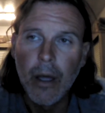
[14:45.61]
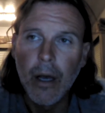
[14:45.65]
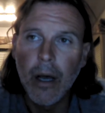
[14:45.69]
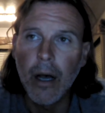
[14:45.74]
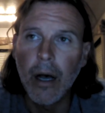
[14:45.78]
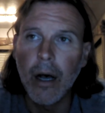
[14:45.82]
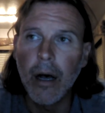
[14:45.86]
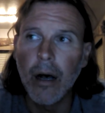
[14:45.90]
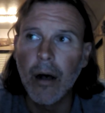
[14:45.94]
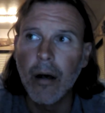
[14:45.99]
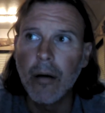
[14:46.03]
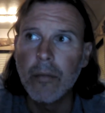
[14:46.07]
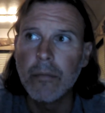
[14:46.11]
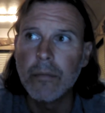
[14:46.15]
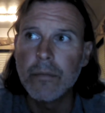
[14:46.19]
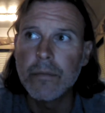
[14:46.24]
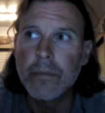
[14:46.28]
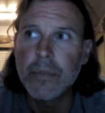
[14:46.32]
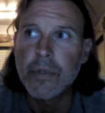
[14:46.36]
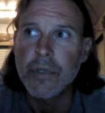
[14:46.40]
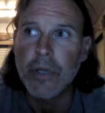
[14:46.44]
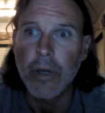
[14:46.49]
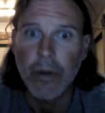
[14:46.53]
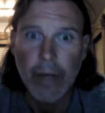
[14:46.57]

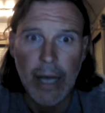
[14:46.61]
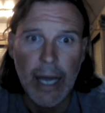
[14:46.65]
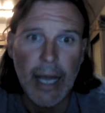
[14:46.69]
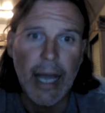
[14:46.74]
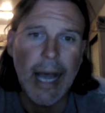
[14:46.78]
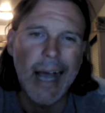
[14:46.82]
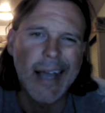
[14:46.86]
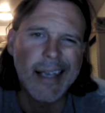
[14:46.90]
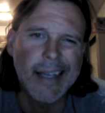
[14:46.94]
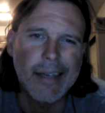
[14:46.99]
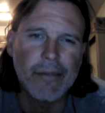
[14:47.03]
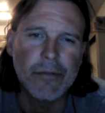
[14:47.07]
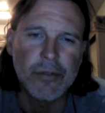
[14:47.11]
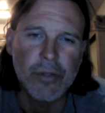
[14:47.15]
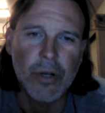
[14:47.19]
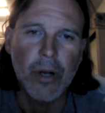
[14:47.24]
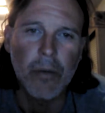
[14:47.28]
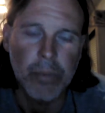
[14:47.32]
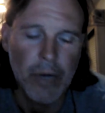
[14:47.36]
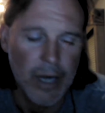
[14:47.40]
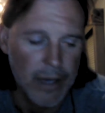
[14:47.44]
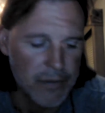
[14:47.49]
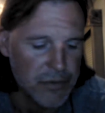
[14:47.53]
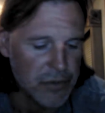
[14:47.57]
So I give
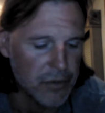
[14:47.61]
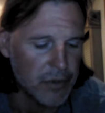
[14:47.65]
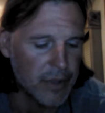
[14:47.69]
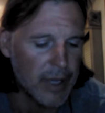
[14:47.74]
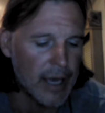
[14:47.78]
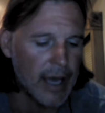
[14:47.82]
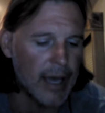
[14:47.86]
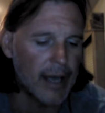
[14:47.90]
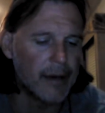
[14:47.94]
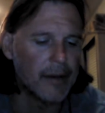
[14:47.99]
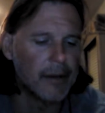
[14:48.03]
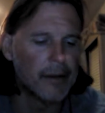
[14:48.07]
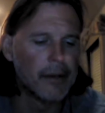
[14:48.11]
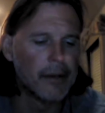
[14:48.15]
Trump props for that.